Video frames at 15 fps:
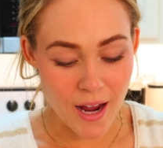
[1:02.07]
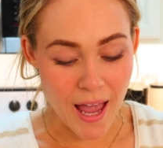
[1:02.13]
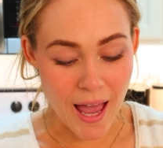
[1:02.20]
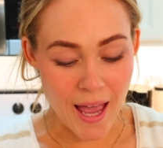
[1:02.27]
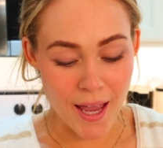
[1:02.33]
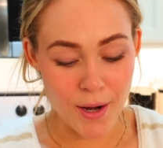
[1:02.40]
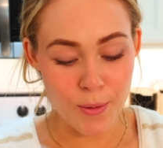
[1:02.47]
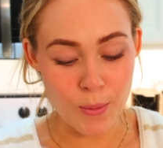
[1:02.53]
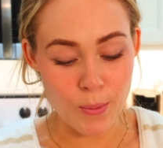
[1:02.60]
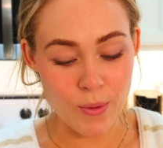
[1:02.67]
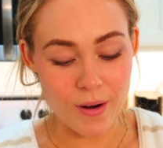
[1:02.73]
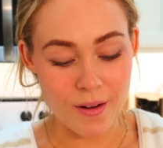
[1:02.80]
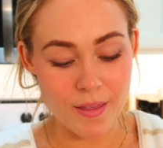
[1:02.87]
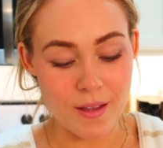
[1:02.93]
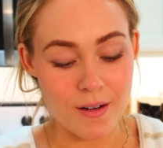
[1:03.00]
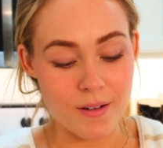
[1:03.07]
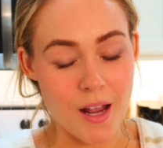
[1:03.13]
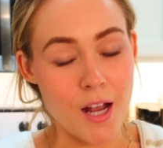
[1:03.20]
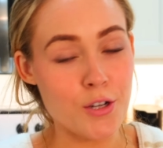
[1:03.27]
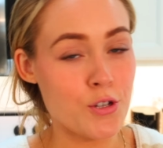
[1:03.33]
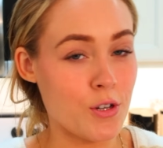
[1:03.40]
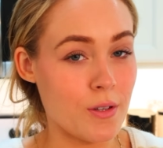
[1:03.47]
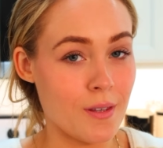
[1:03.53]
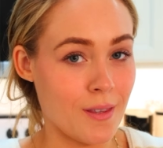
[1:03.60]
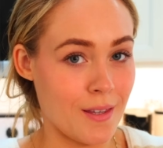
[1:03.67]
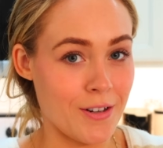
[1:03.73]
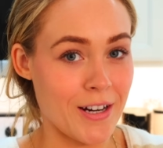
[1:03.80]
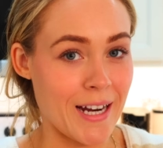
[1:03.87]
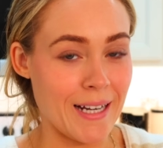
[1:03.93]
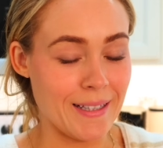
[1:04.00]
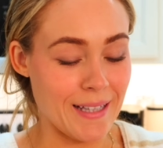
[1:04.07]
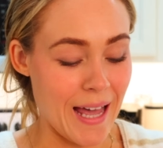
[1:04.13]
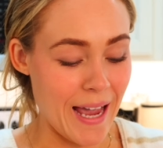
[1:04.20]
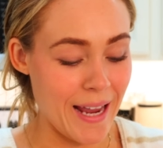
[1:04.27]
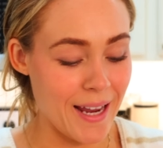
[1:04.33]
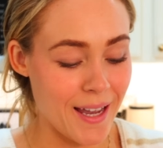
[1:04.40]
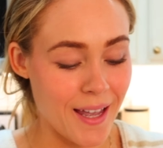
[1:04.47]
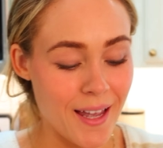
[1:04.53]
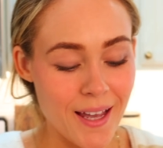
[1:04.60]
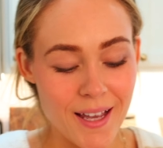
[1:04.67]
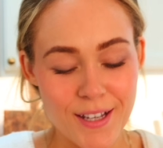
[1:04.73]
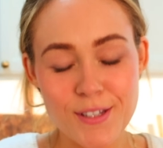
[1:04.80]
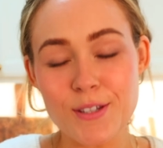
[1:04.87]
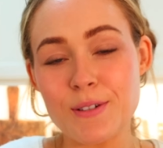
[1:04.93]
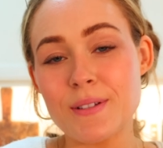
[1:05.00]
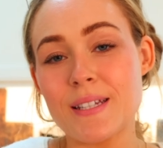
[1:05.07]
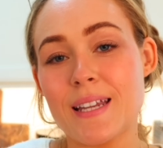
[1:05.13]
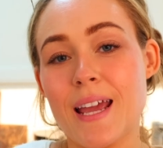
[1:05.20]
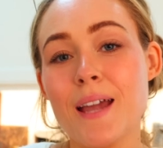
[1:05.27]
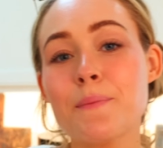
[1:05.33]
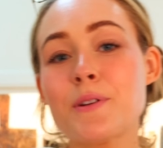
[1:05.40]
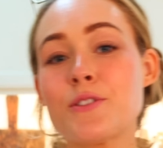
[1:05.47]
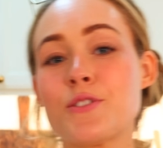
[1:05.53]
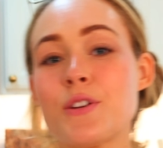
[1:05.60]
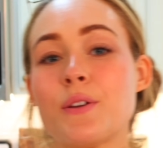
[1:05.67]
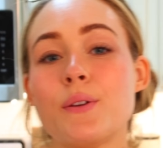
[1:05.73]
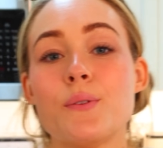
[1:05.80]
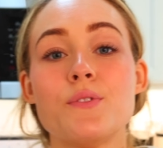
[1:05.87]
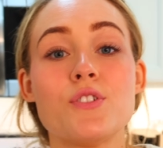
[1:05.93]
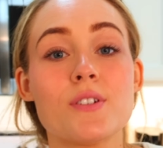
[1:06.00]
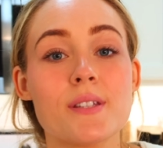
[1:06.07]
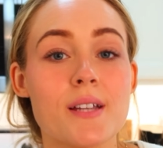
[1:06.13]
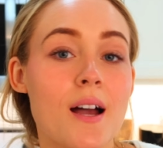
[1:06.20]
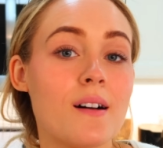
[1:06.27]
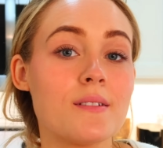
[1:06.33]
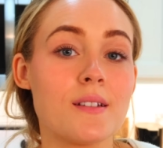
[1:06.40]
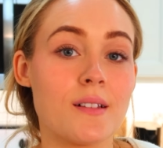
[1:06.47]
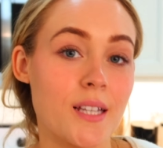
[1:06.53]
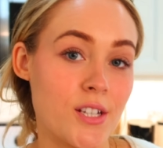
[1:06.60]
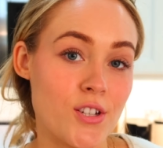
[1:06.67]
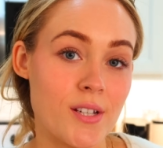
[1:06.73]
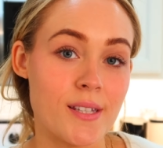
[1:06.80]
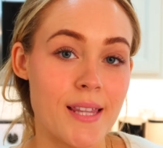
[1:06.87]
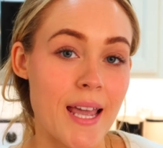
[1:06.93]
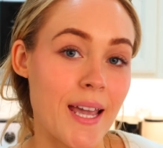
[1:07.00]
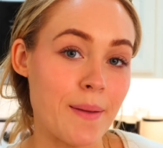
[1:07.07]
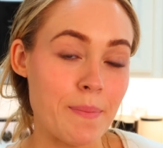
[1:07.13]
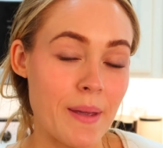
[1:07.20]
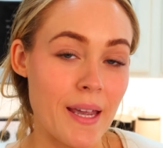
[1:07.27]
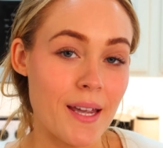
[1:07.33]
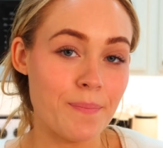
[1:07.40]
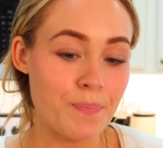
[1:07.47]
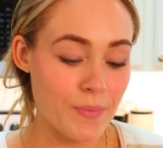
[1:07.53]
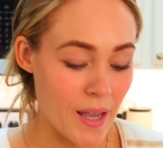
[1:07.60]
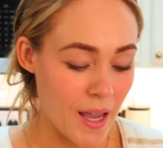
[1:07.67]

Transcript: had or they're not sure that they're gonna like. So today I'm gonna show you just how delicious they can be.